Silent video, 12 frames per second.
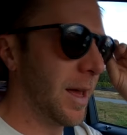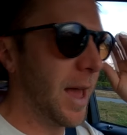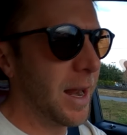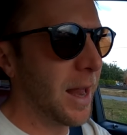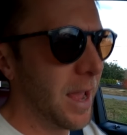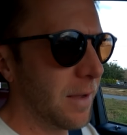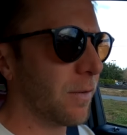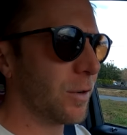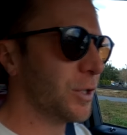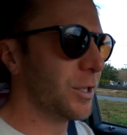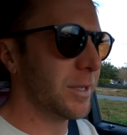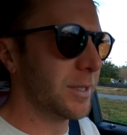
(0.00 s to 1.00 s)
NA
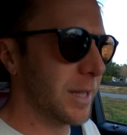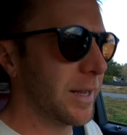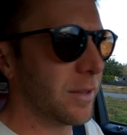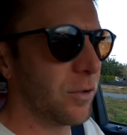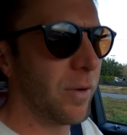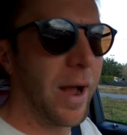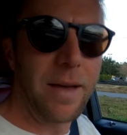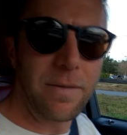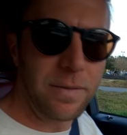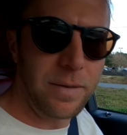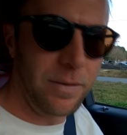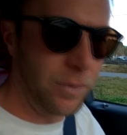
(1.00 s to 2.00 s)
version is like to
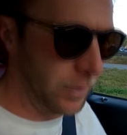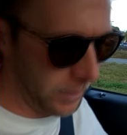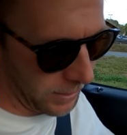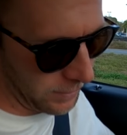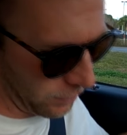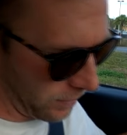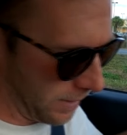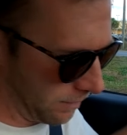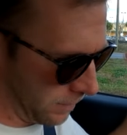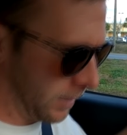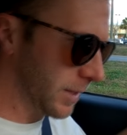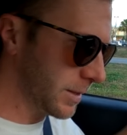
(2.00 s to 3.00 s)
drive. I've only got to
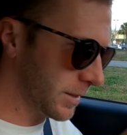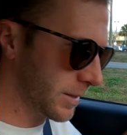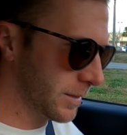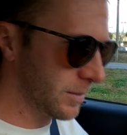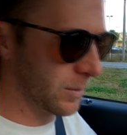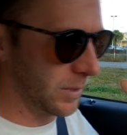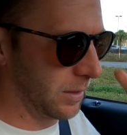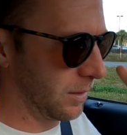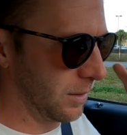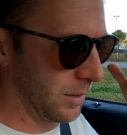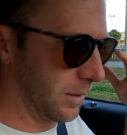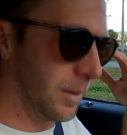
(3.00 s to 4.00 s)
drive this with
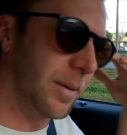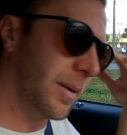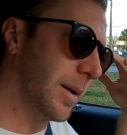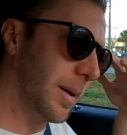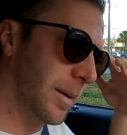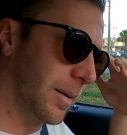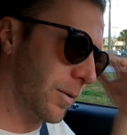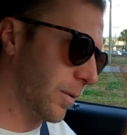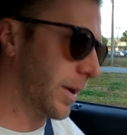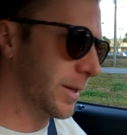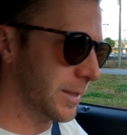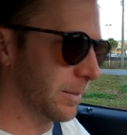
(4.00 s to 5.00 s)
the
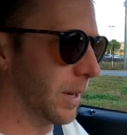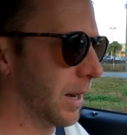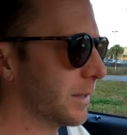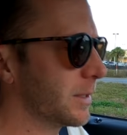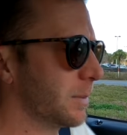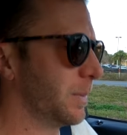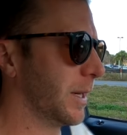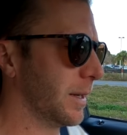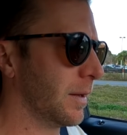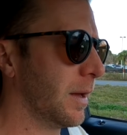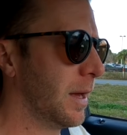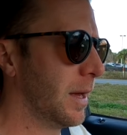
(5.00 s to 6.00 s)
crazy mods, but